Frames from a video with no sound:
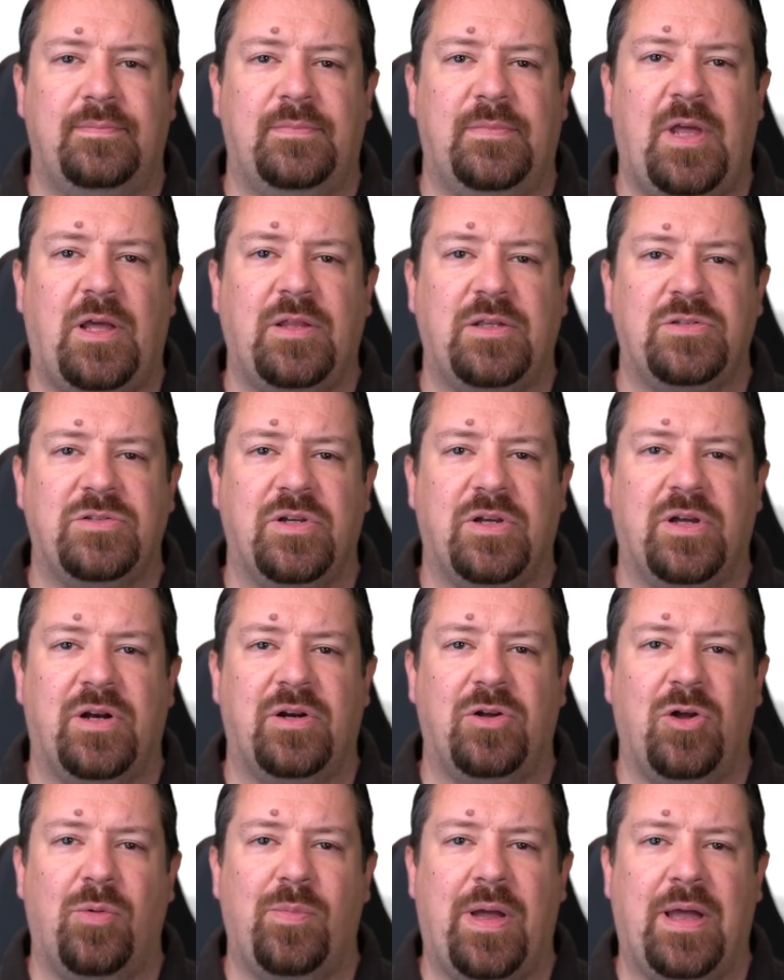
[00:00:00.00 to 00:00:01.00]
Now let's look at
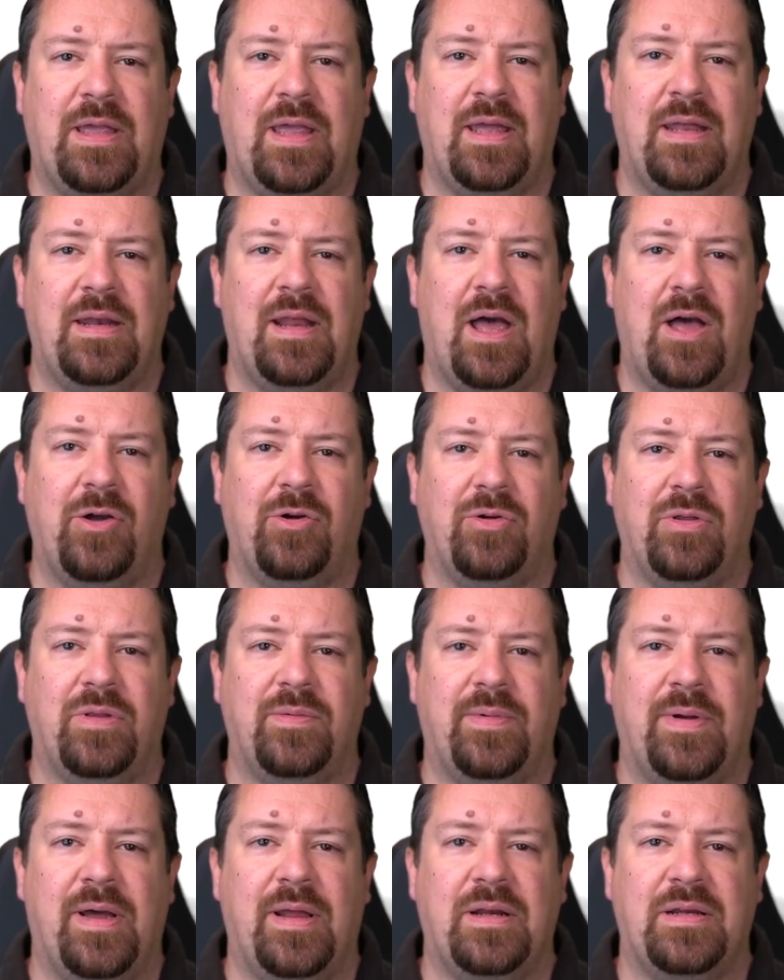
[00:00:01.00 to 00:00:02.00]
our Go-Back-N
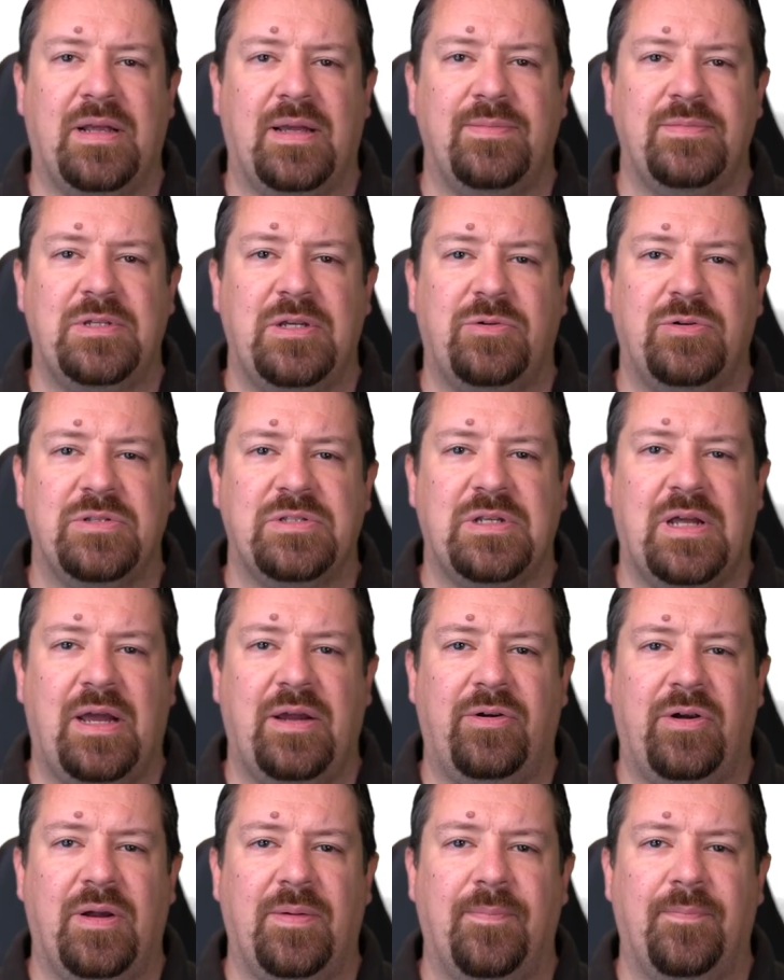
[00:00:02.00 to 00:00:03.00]
algorithm on a time sequence
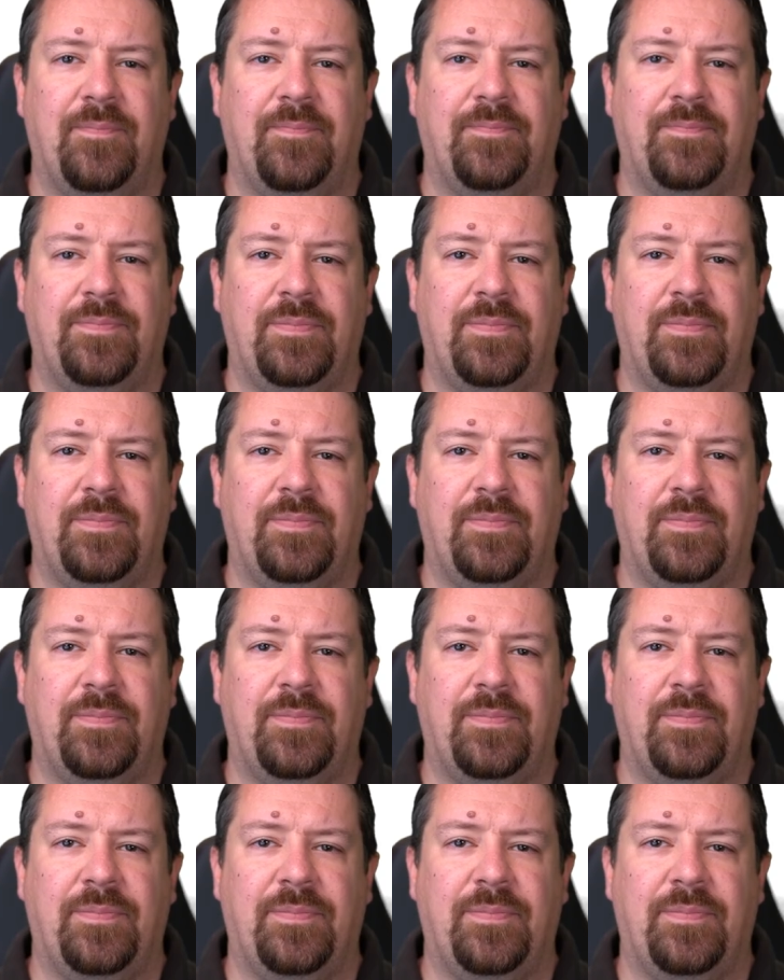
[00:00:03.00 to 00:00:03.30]
diagram.